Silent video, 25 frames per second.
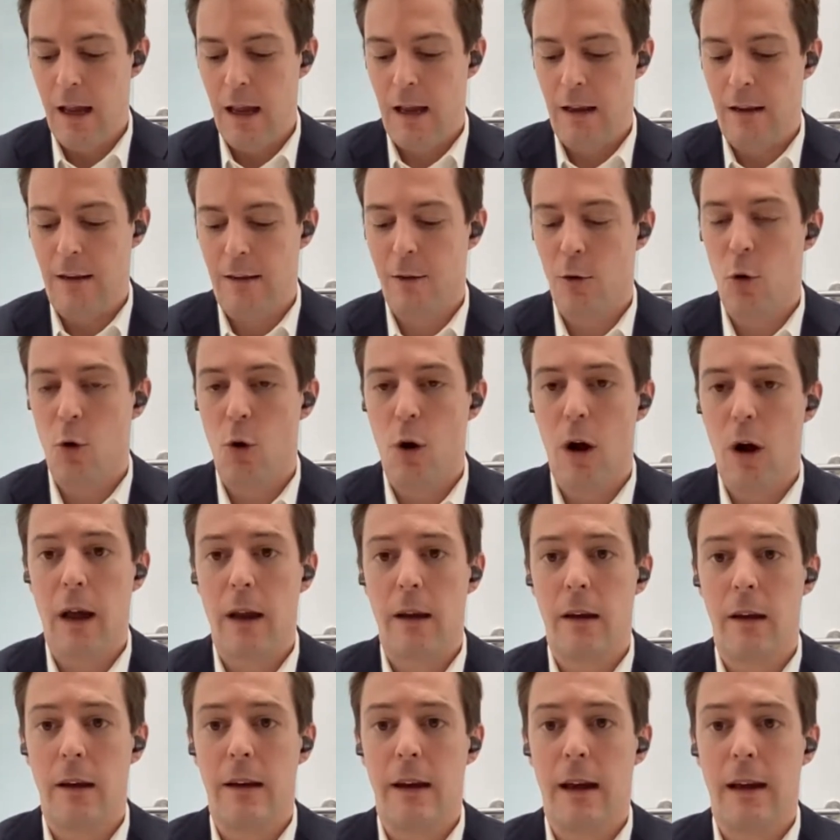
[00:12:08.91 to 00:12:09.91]
And so
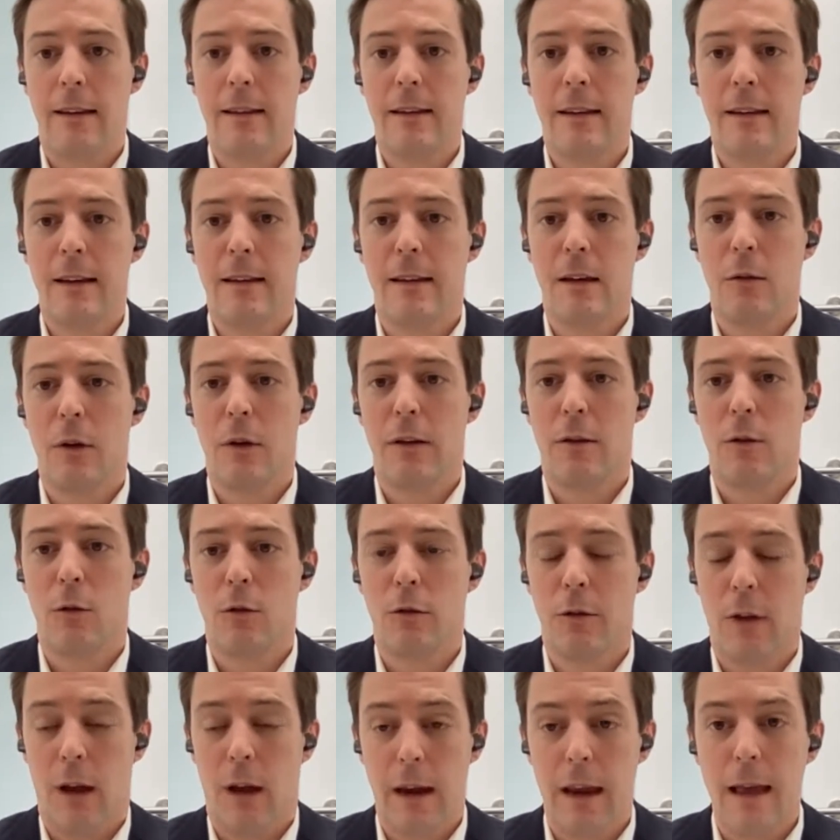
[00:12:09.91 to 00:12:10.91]
I, I think there is
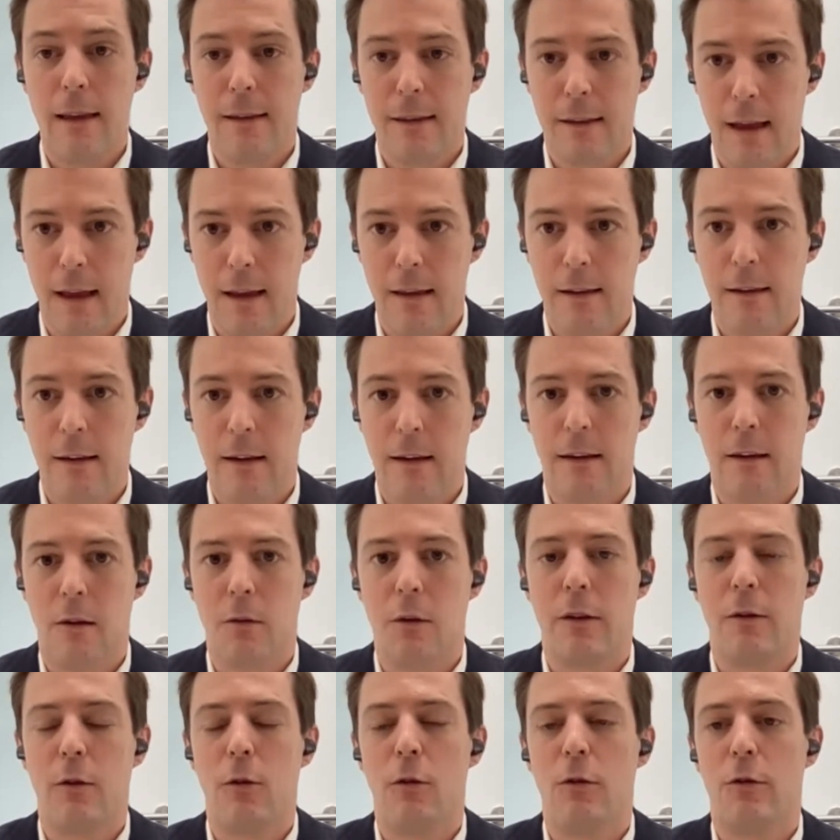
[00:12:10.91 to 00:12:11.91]
also, I assess
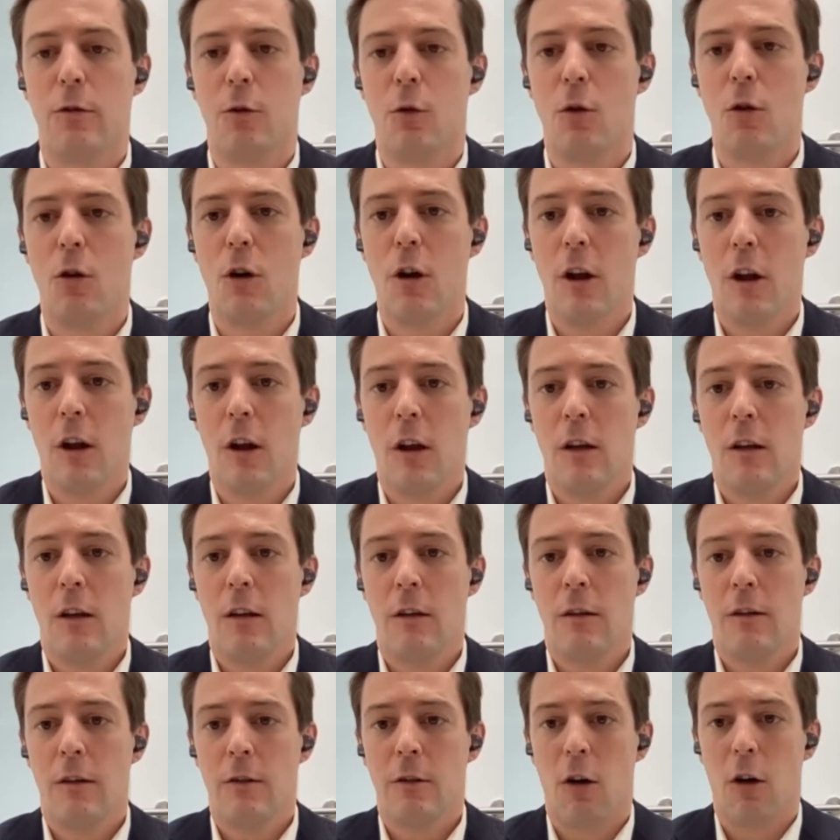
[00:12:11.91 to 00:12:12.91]
there is also
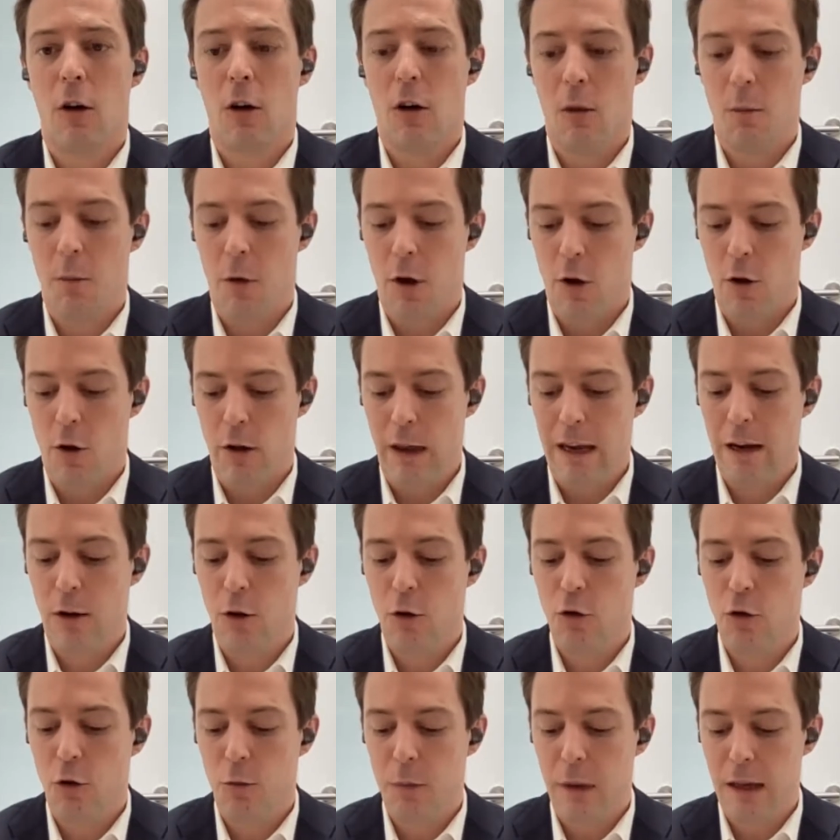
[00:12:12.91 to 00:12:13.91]
some uh,
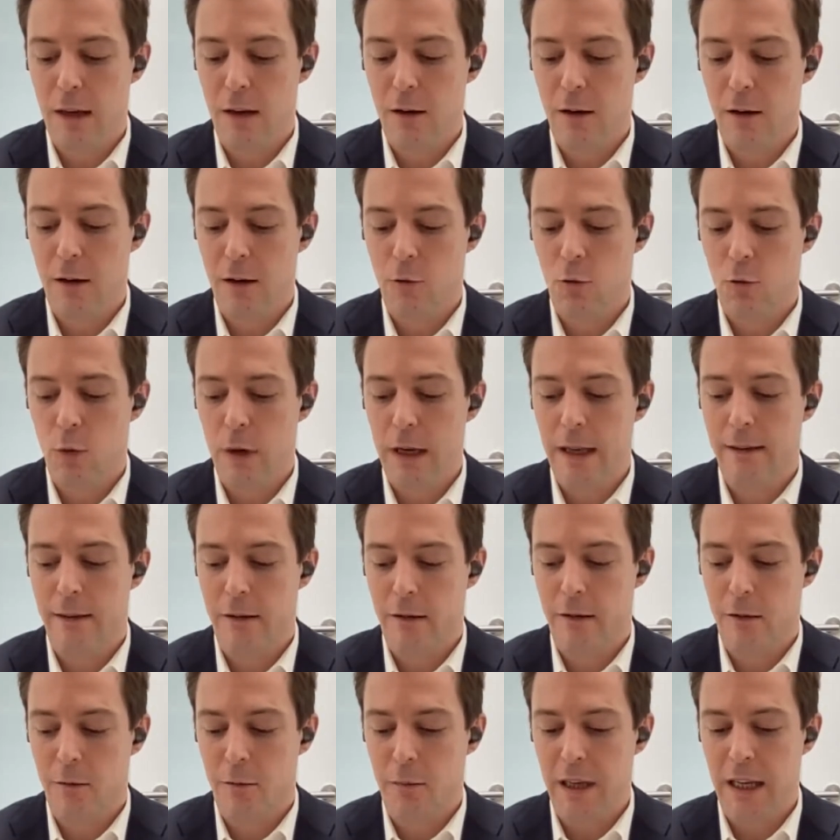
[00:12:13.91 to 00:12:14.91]
economic
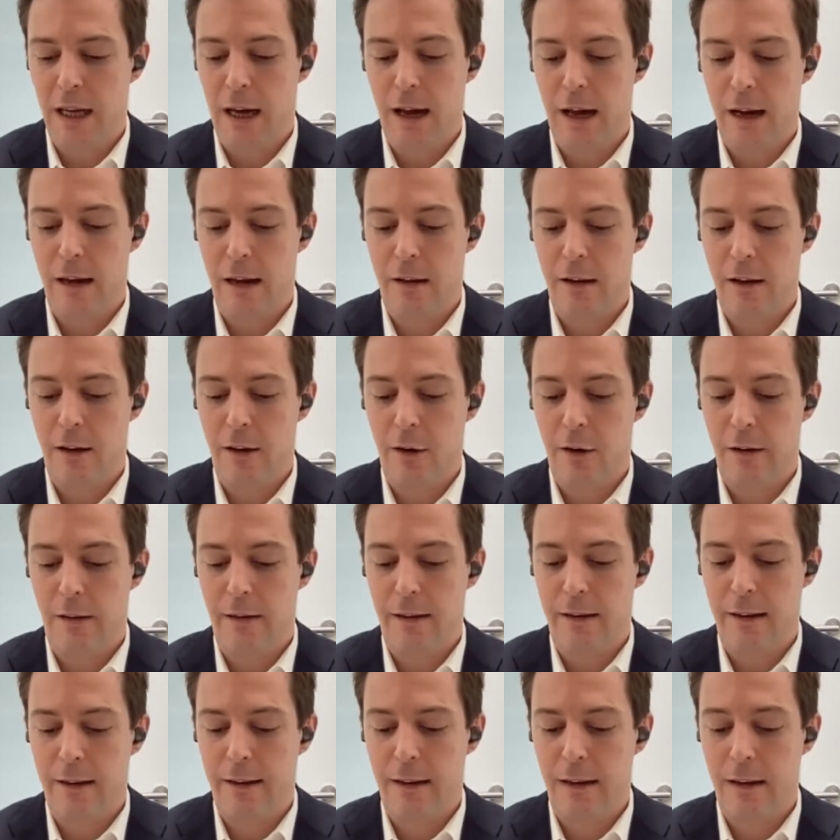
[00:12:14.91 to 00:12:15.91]
reason behind uh,
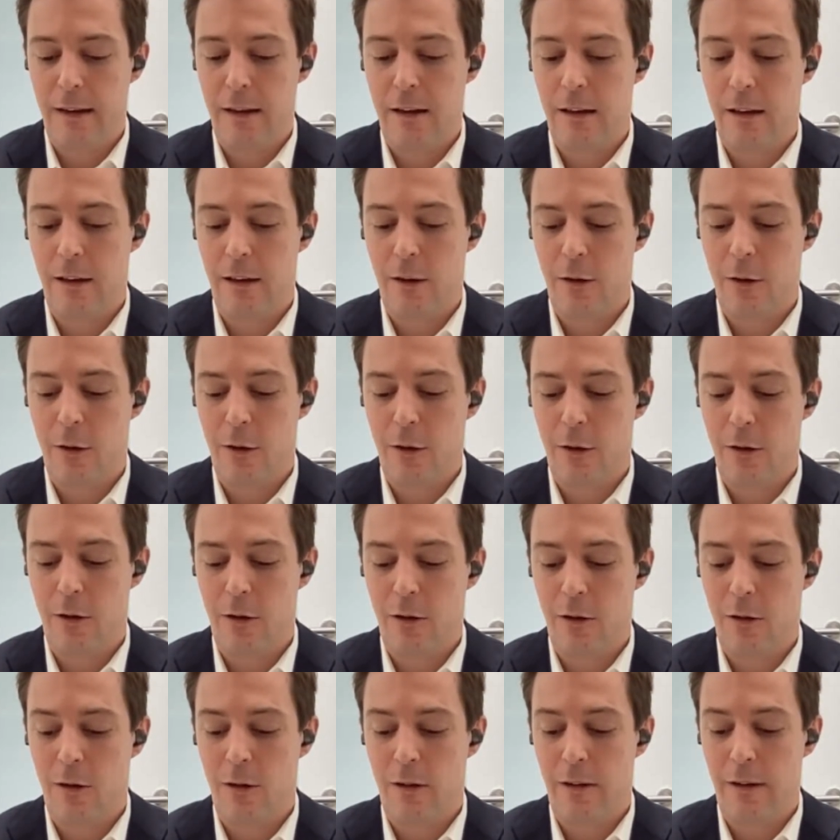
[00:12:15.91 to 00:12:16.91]
this, uh,
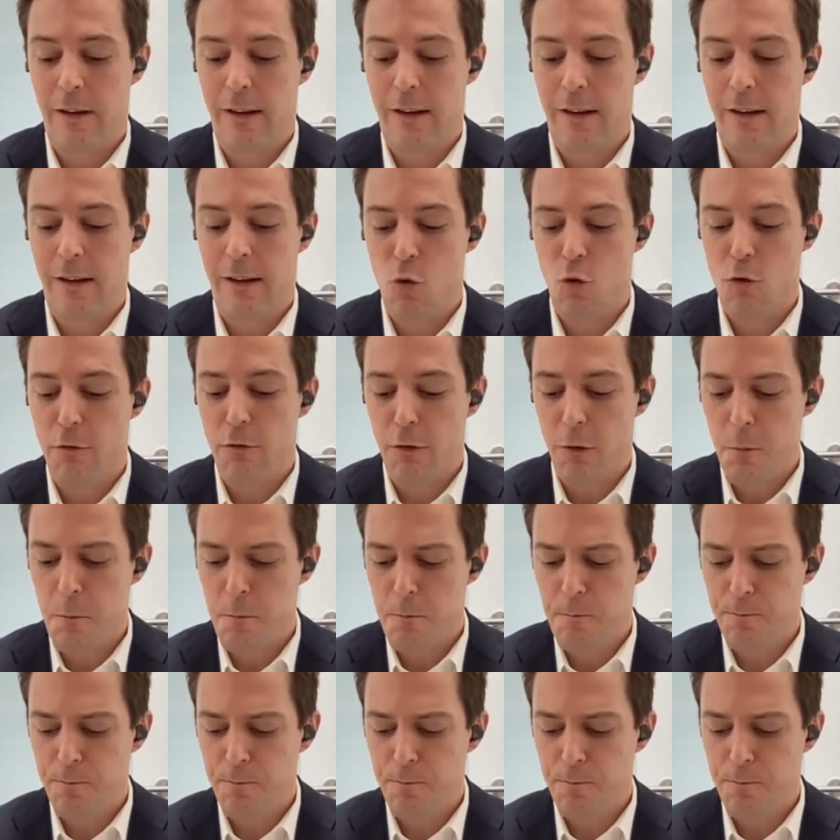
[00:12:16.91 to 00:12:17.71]
this move.